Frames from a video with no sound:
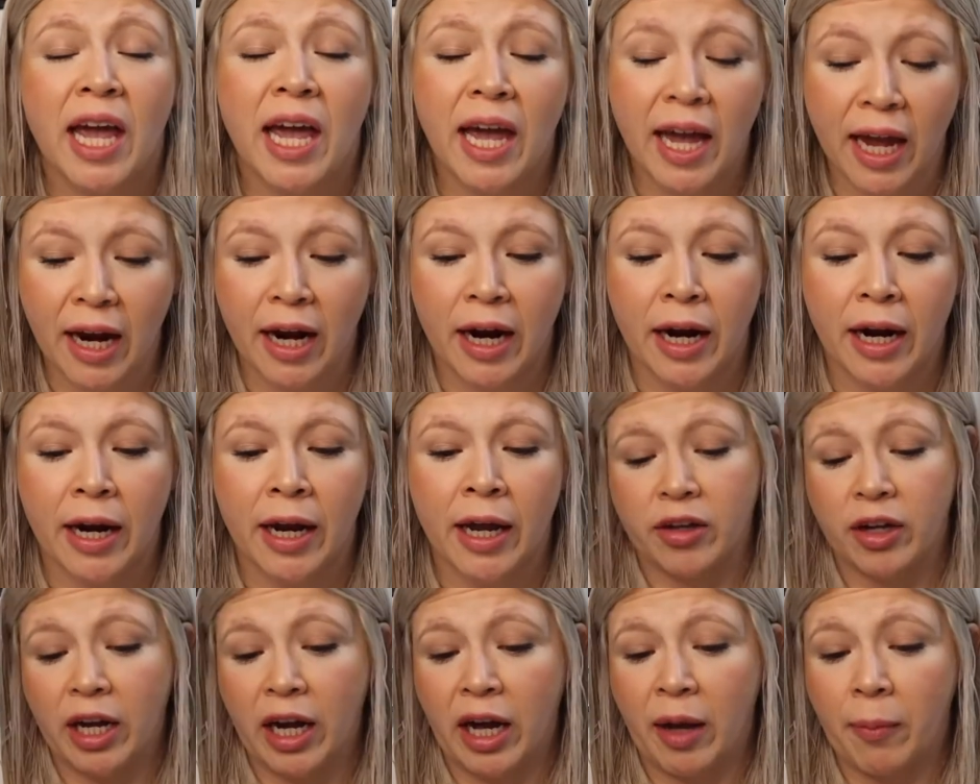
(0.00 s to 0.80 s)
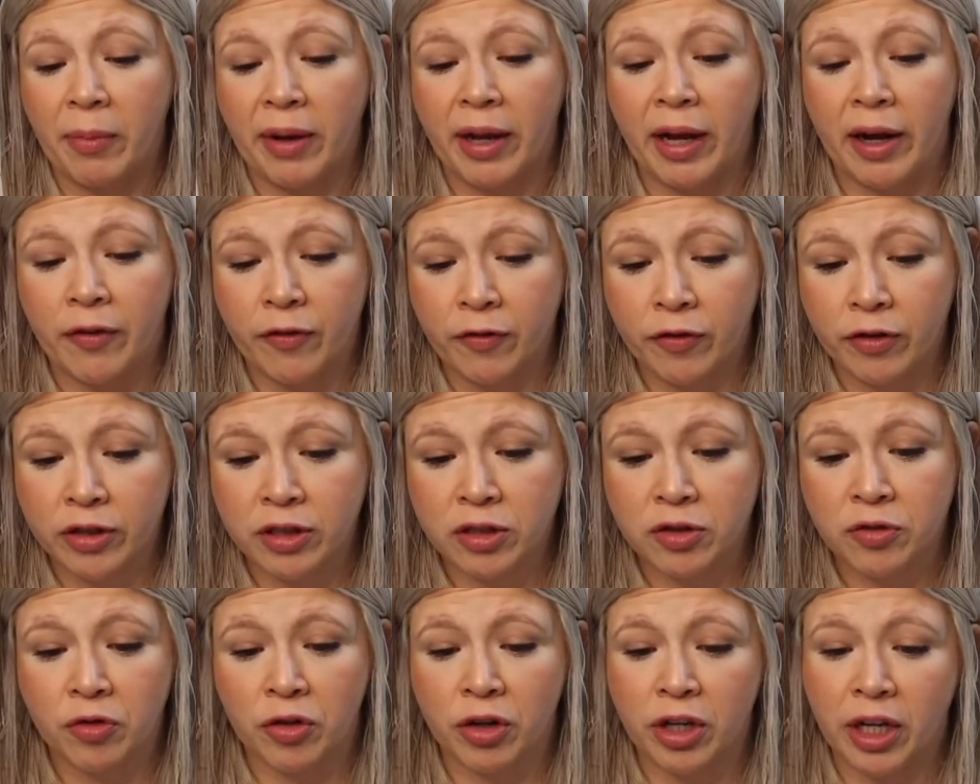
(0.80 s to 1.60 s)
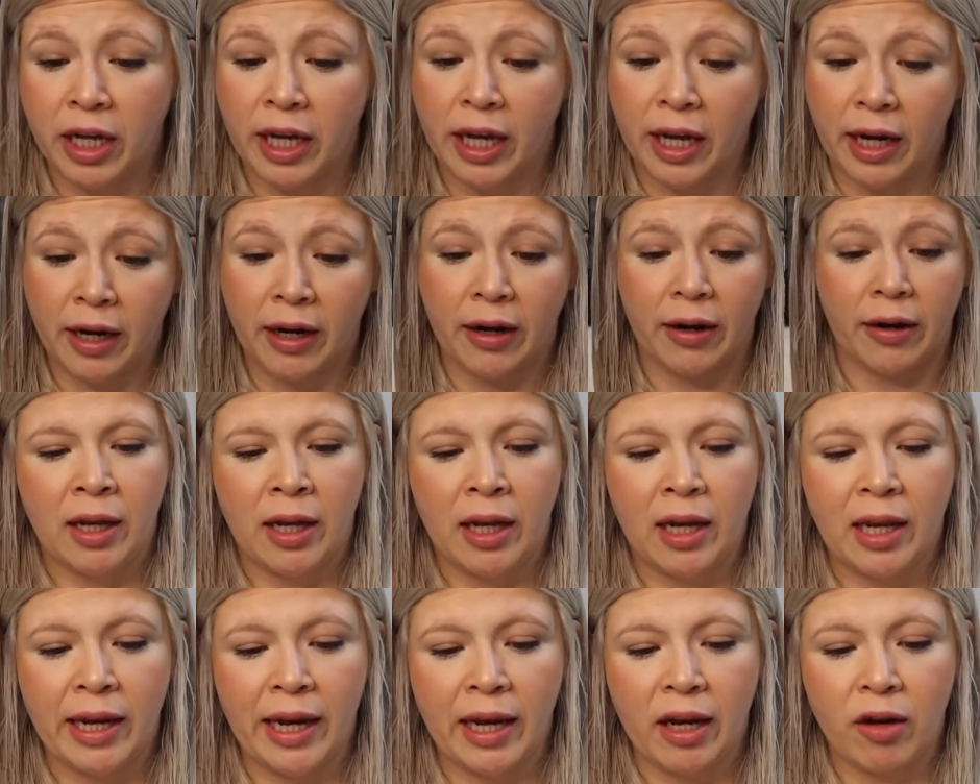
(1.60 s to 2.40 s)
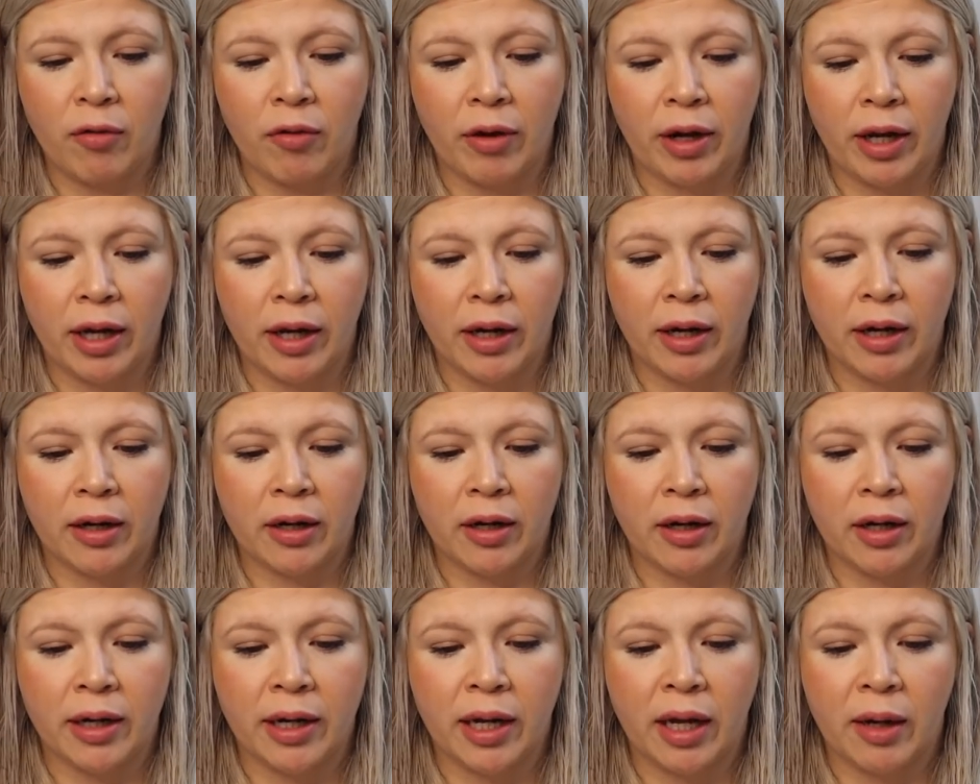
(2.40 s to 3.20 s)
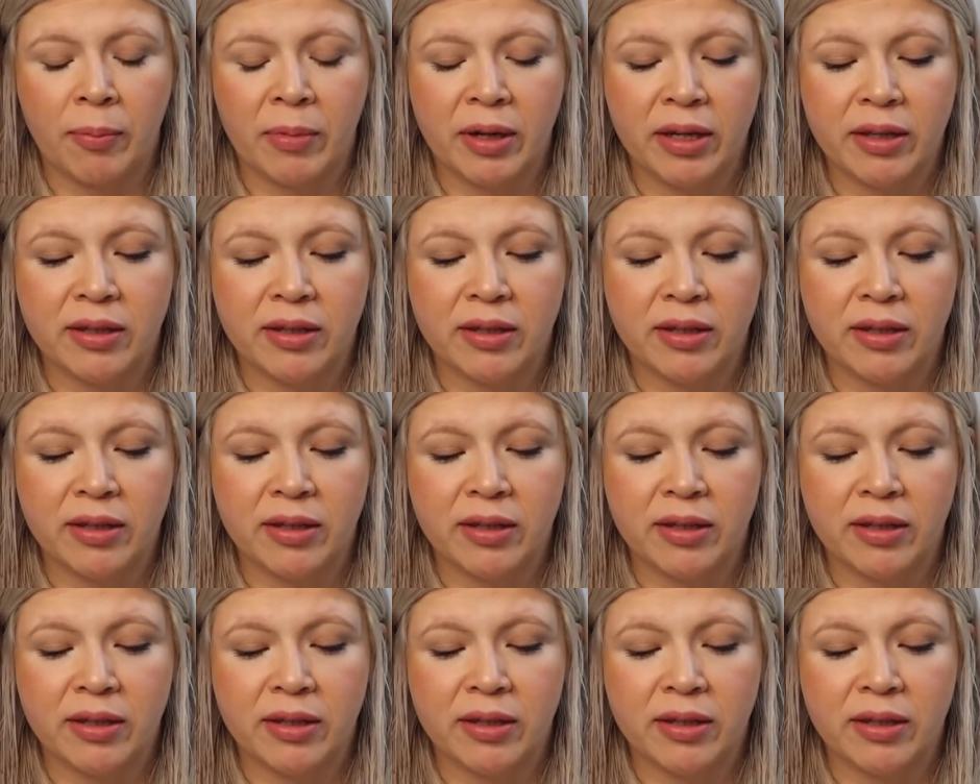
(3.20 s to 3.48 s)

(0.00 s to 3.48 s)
hair. You got me at frizz-free hair. Lightweight ergonomic